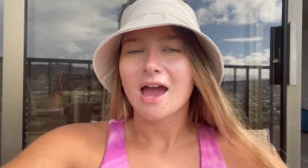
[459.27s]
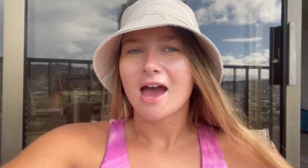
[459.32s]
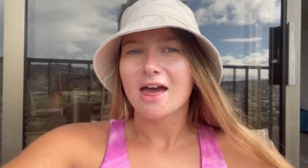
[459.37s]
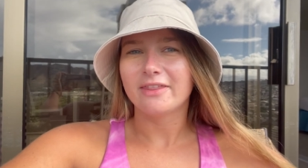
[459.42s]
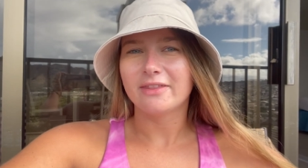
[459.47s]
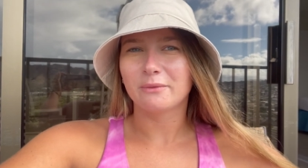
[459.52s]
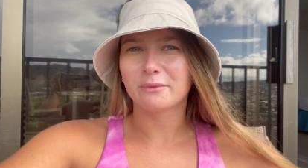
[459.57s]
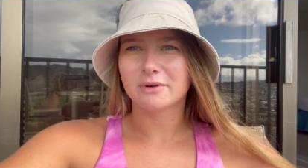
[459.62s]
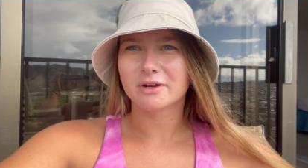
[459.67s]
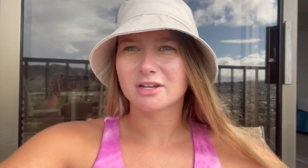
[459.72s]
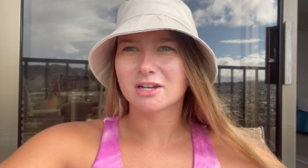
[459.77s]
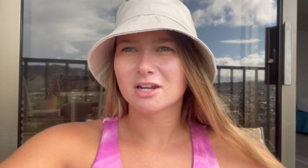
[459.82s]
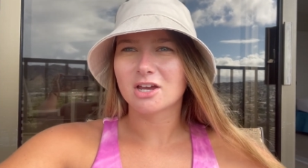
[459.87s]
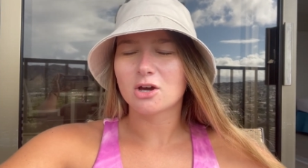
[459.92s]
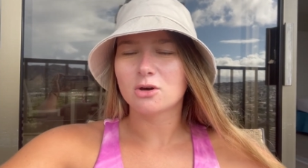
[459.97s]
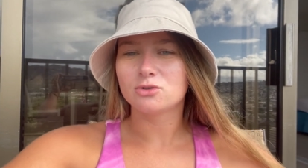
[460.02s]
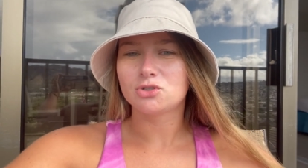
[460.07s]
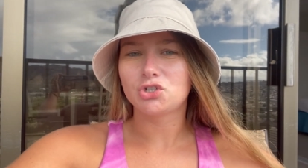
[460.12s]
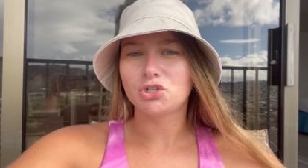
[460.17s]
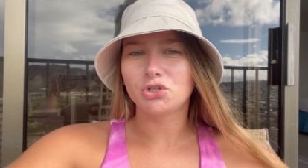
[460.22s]
And then we're gonna
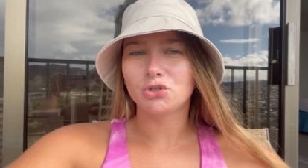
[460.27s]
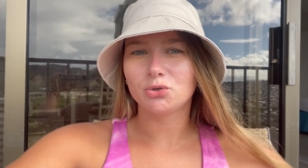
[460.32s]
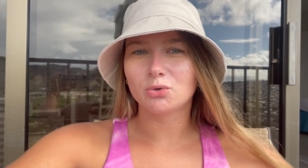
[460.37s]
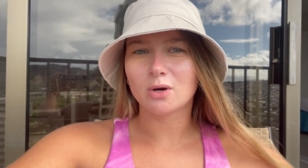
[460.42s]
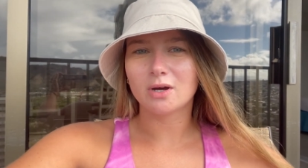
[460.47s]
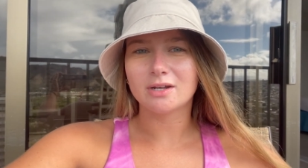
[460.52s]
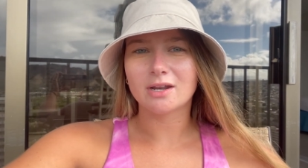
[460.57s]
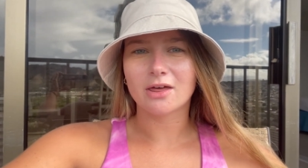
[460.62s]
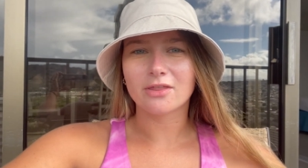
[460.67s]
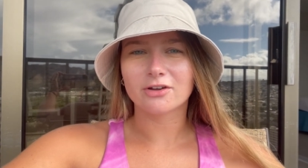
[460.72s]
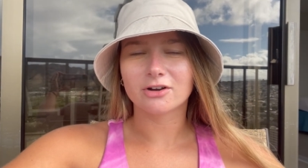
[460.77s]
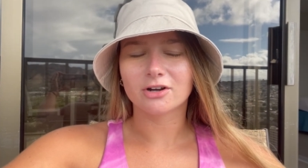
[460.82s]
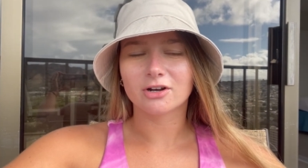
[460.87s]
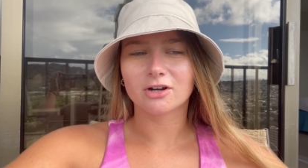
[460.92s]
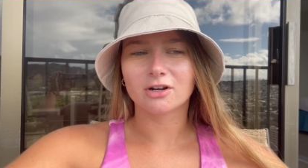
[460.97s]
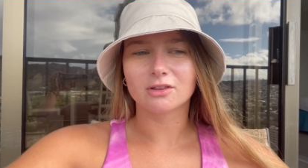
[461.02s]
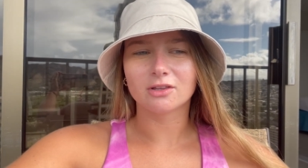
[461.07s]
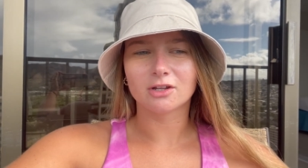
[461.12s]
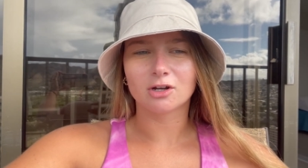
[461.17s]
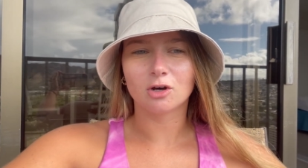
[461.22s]
go to
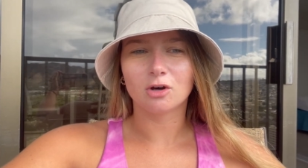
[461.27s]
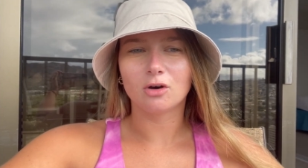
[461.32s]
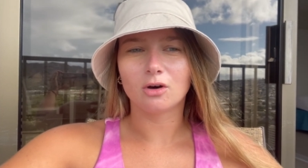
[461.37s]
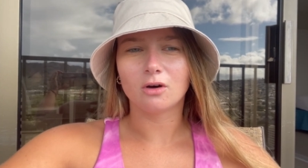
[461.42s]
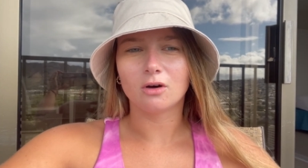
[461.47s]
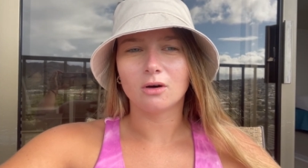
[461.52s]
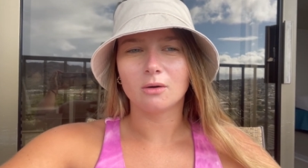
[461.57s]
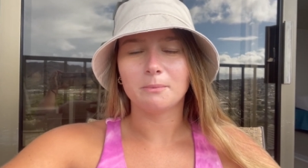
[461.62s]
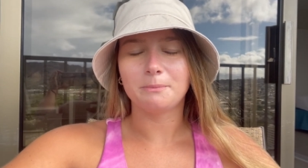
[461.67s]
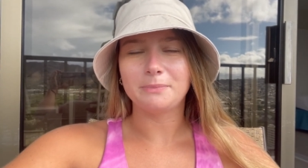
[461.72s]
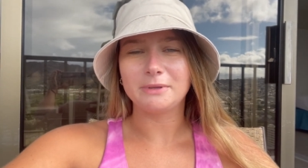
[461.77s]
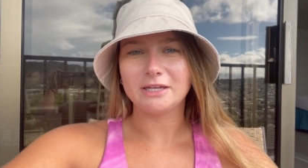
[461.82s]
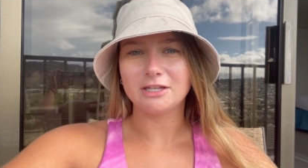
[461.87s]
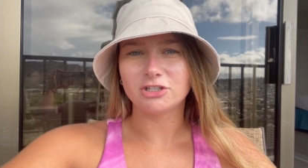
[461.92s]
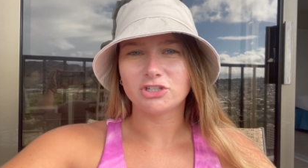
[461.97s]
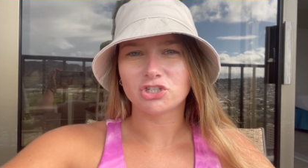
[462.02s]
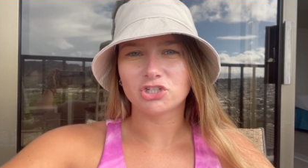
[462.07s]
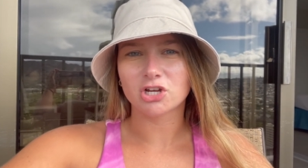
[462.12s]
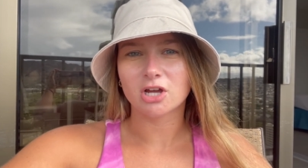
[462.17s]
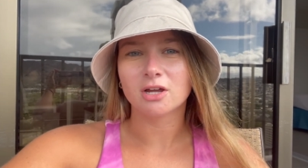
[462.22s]
another little
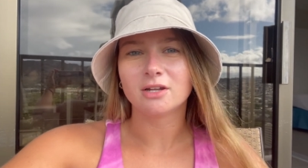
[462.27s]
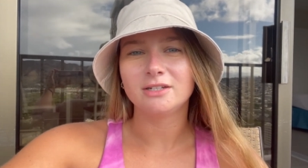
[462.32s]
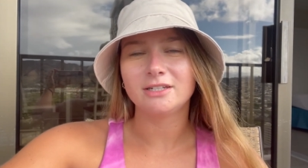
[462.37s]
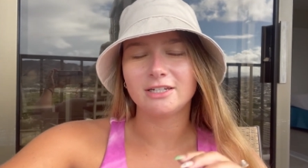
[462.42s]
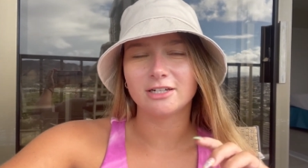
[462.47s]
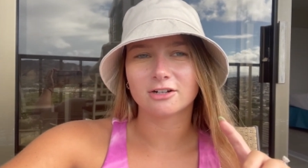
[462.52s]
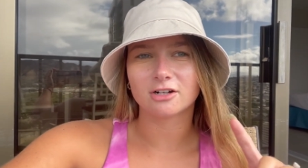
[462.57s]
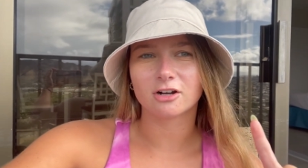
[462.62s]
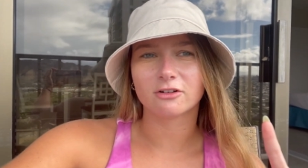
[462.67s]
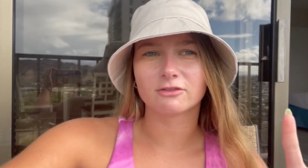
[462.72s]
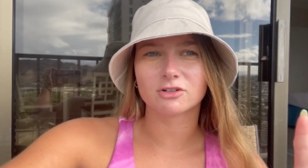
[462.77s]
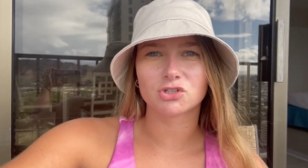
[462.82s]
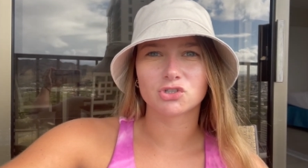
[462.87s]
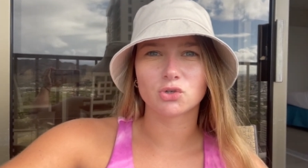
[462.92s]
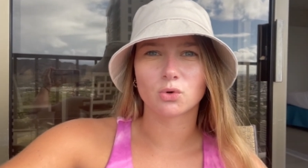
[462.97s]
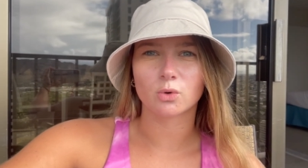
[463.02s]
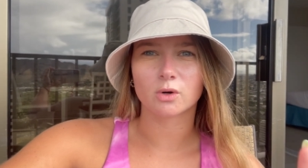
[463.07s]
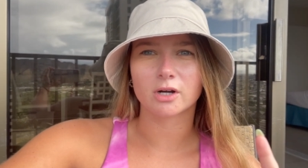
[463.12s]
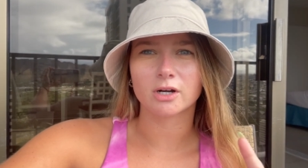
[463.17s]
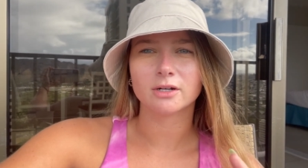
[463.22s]
beach near a
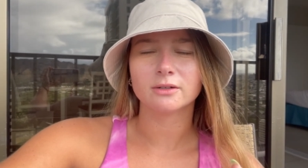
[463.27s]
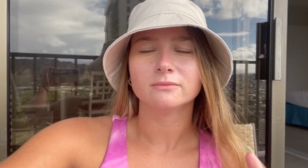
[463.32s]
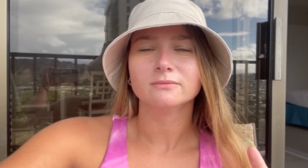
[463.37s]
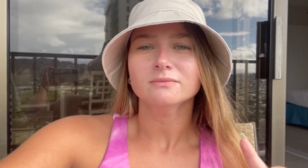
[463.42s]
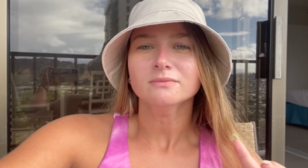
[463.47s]
resort